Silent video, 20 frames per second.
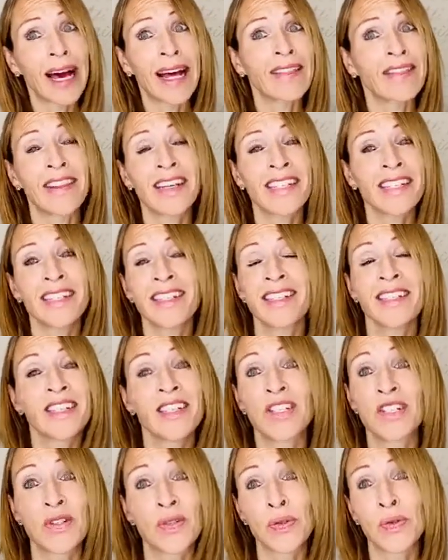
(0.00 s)
That's just a
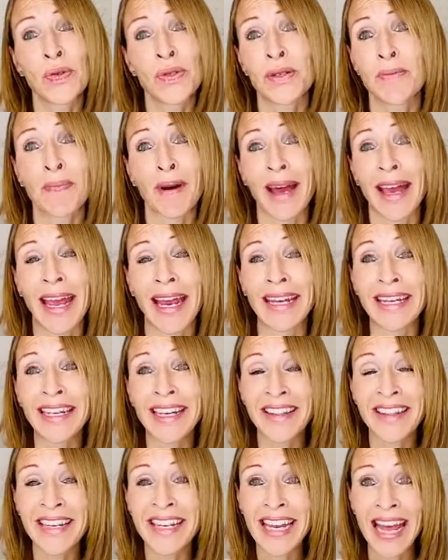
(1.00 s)
disorder by any
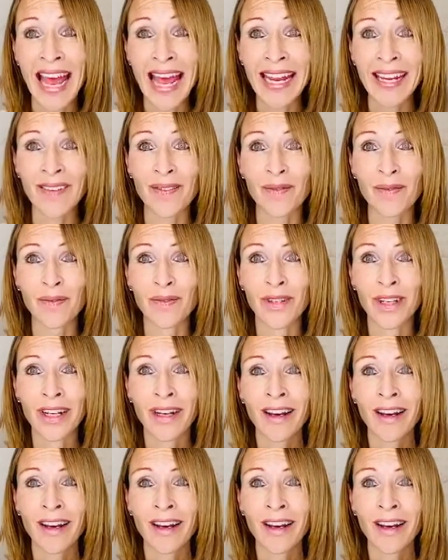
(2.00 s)
other name.